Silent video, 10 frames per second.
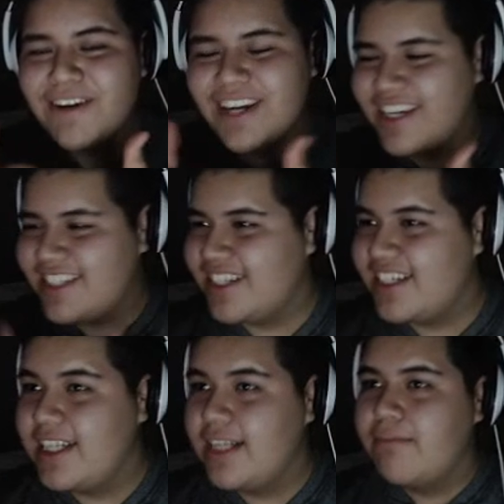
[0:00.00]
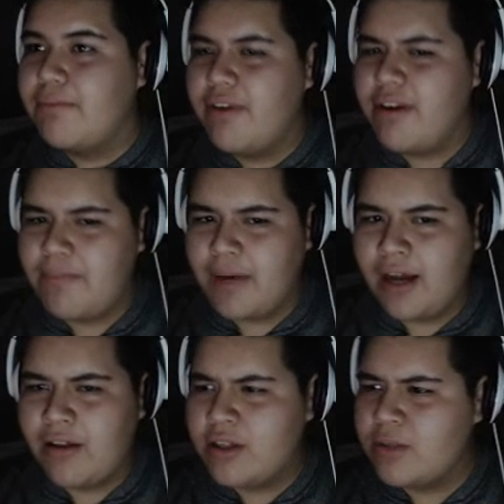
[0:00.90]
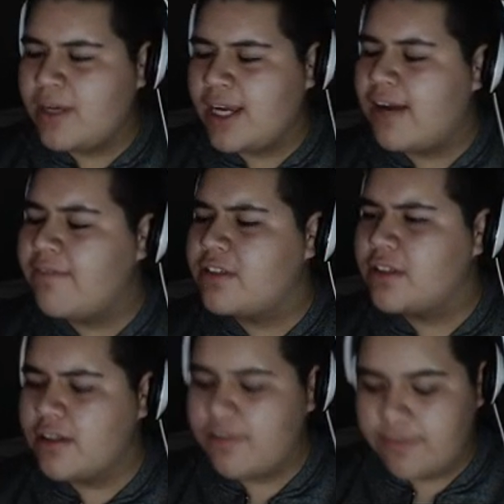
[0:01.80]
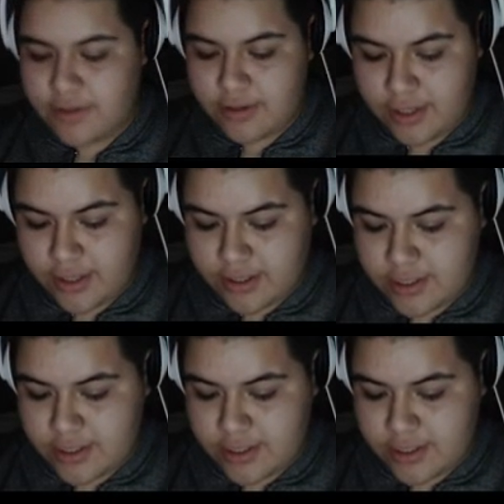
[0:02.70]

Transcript: We found her, guys. But wait, but how long do we have to look for the